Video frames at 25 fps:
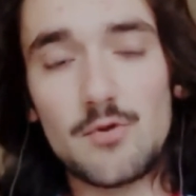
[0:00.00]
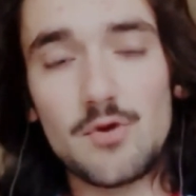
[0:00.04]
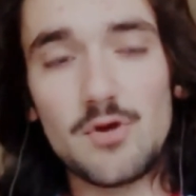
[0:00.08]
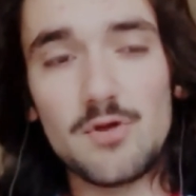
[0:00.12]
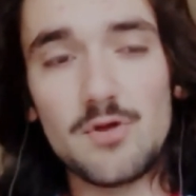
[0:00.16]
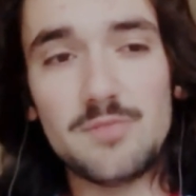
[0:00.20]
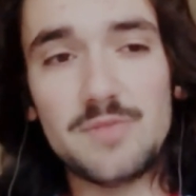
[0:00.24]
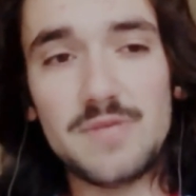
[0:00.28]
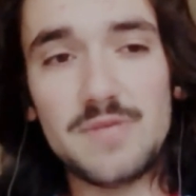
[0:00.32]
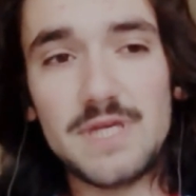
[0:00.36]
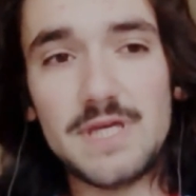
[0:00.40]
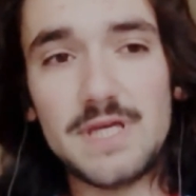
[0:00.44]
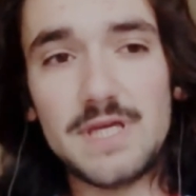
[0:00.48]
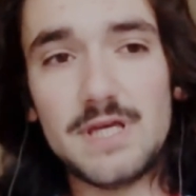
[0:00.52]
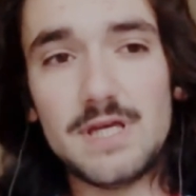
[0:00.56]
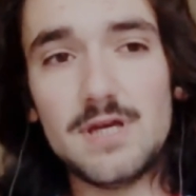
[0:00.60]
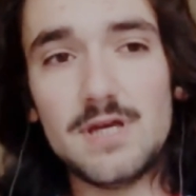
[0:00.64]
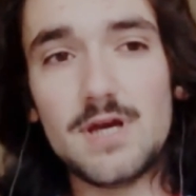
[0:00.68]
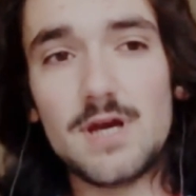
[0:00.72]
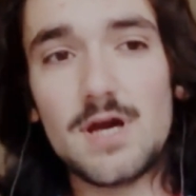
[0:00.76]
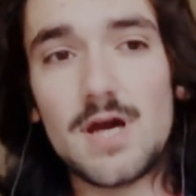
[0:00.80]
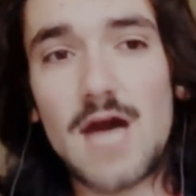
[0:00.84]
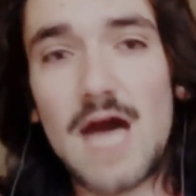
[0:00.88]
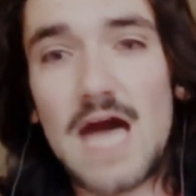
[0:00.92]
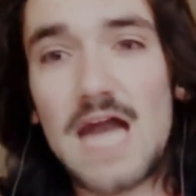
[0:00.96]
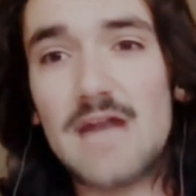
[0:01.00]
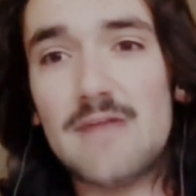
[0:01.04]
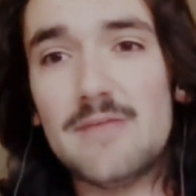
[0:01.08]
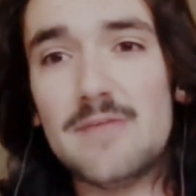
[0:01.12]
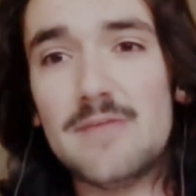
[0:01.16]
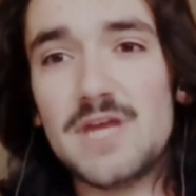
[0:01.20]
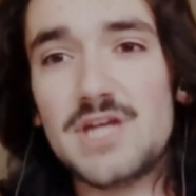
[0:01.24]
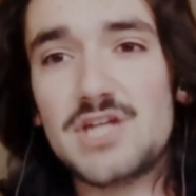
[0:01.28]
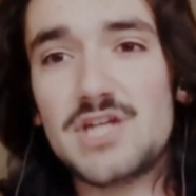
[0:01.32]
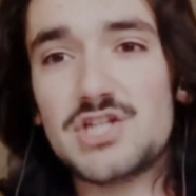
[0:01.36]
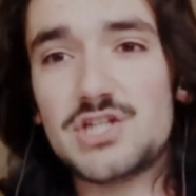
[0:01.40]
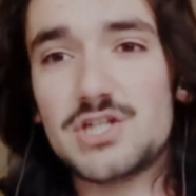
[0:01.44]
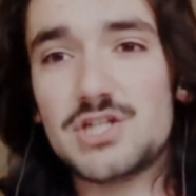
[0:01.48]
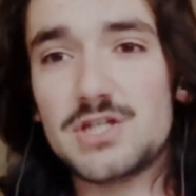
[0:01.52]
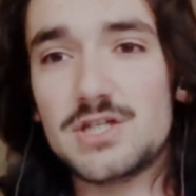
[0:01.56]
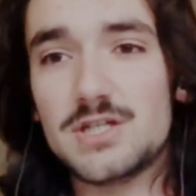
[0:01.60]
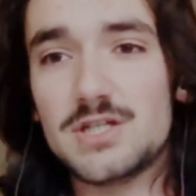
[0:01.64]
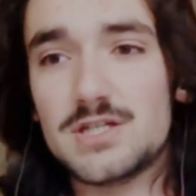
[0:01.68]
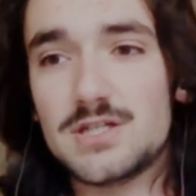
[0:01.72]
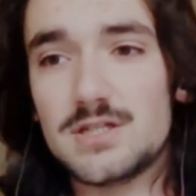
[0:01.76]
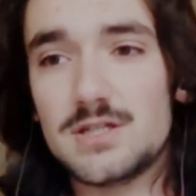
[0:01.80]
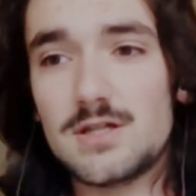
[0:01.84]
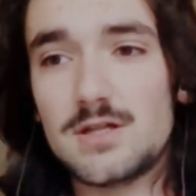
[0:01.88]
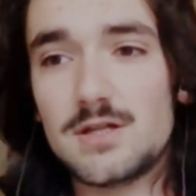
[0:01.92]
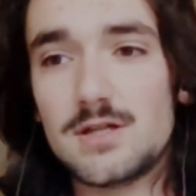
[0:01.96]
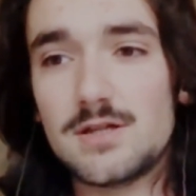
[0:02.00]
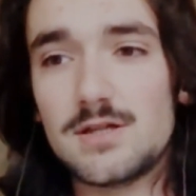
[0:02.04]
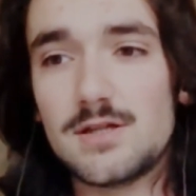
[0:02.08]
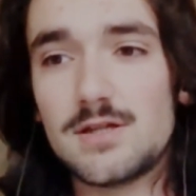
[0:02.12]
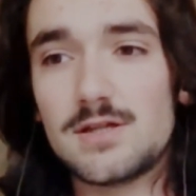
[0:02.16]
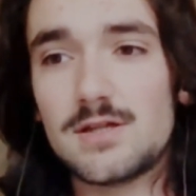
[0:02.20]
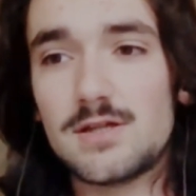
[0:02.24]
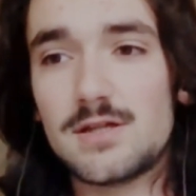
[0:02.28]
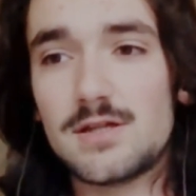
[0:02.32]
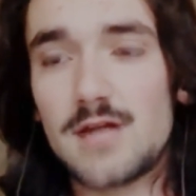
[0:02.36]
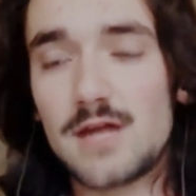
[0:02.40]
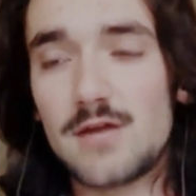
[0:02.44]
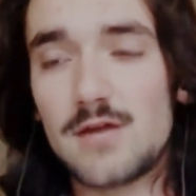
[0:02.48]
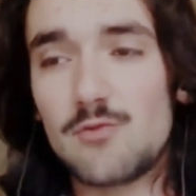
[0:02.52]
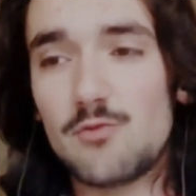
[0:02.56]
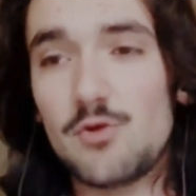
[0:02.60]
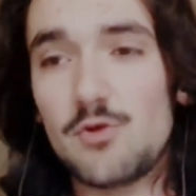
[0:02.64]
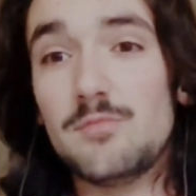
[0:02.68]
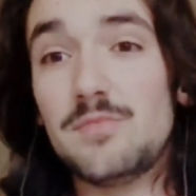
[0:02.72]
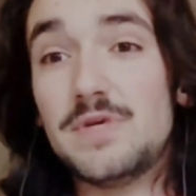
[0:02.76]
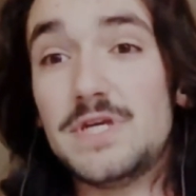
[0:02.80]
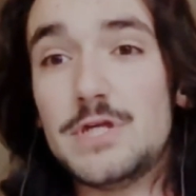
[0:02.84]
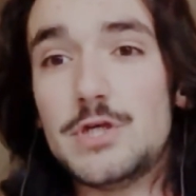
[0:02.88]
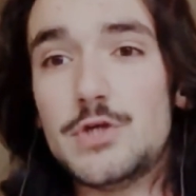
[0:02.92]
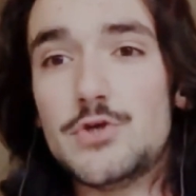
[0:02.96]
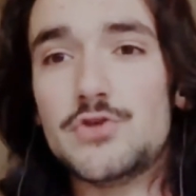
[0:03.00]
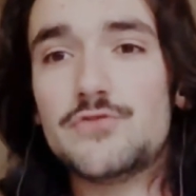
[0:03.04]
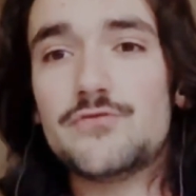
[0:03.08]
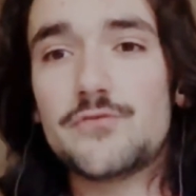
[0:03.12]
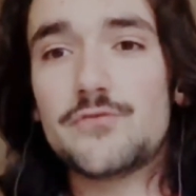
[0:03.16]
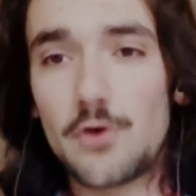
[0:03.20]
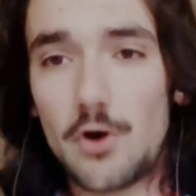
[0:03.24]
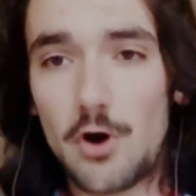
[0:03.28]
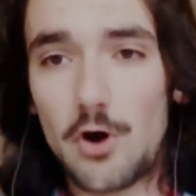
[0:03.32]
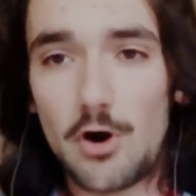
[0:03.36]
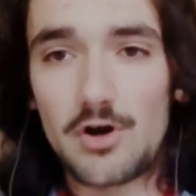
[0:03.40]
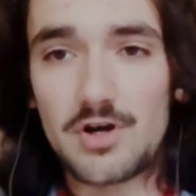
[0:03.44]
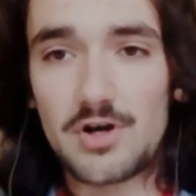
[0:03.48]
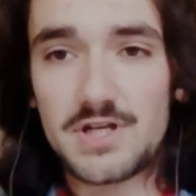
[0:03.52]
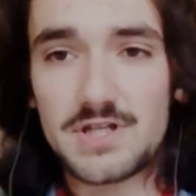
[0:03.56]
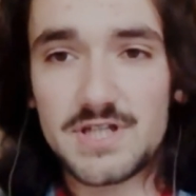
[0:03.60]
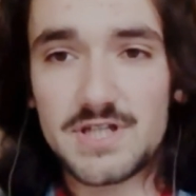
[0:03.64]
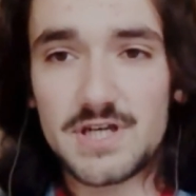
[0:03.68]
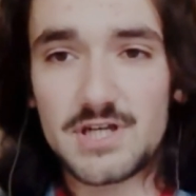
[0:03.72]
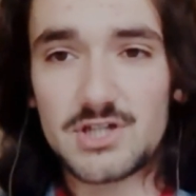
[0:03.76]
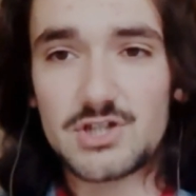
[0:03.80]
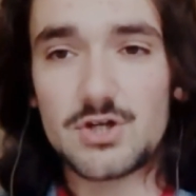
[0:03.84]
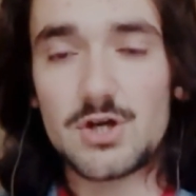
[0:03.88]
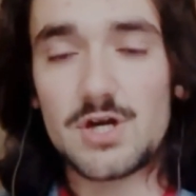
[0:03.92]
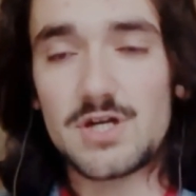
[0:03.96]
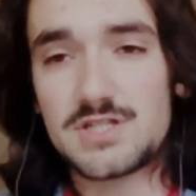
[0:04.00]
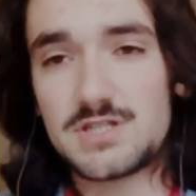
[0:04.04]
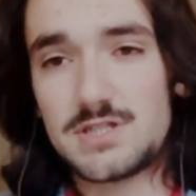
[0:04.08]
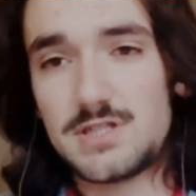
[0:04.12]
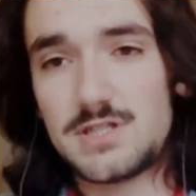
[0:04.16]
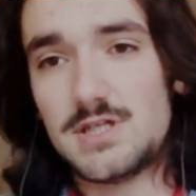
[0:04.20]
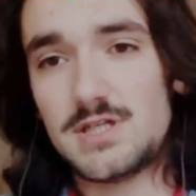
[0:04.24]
it will be animation that will be used for architecture.